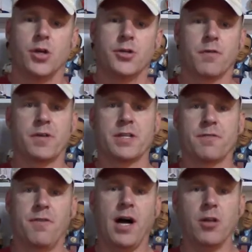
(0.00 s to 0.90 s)
Don't forget to
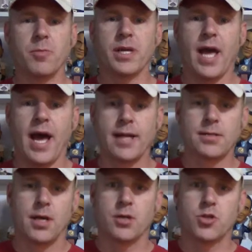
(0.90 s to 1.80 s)
follow me
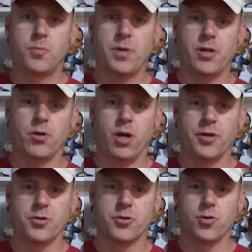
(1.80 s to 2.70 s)
at
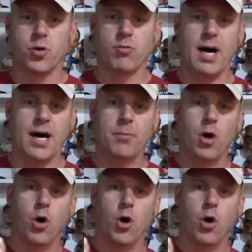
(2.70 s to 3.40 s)
Spear_Rob